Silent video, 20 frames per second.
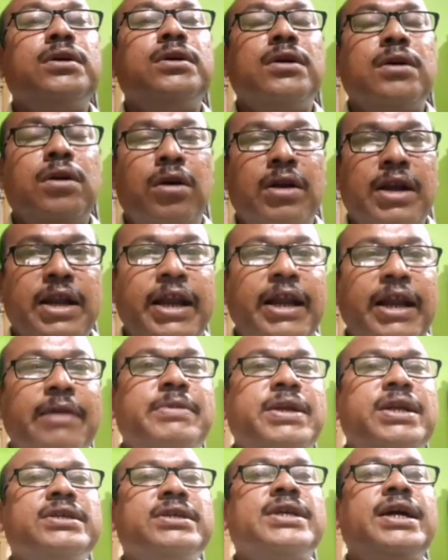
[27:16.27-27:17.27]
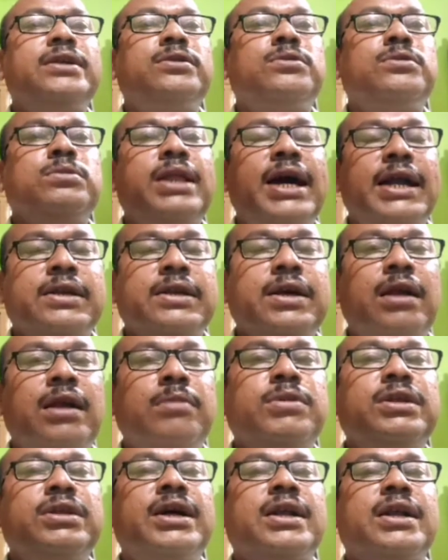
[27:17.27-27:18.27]
On the left hand side to that
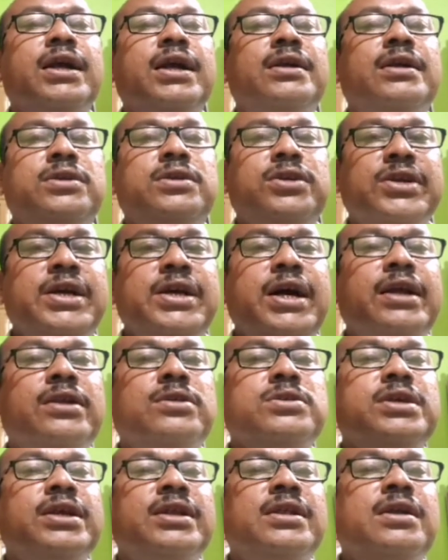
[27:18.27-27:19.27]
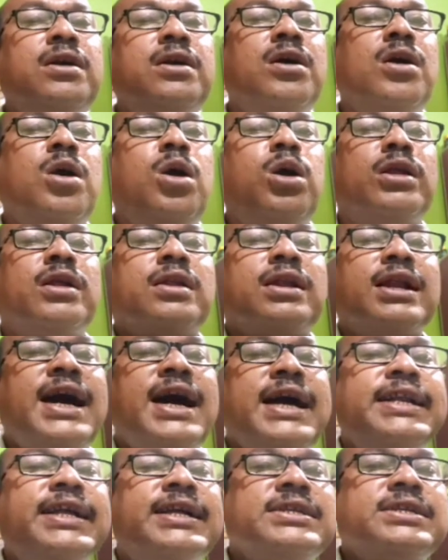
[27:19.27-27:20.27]
carbon there are 3 hydrogen. On the
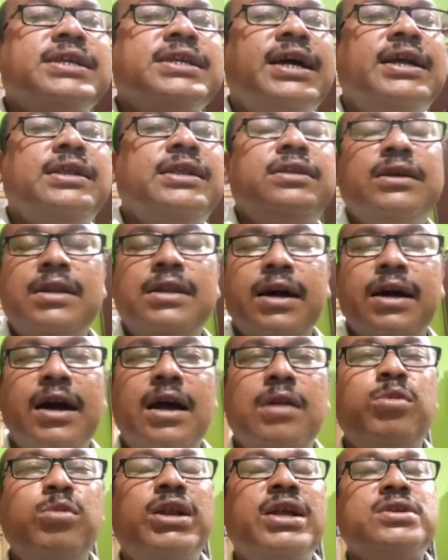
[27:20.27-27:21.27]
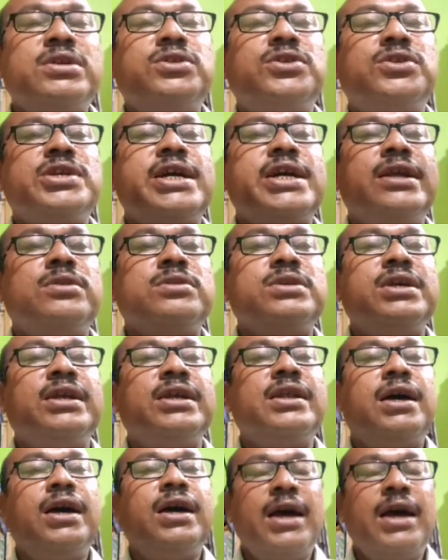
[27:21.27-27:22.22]
right hand side in the carbon has 3 hydrogen.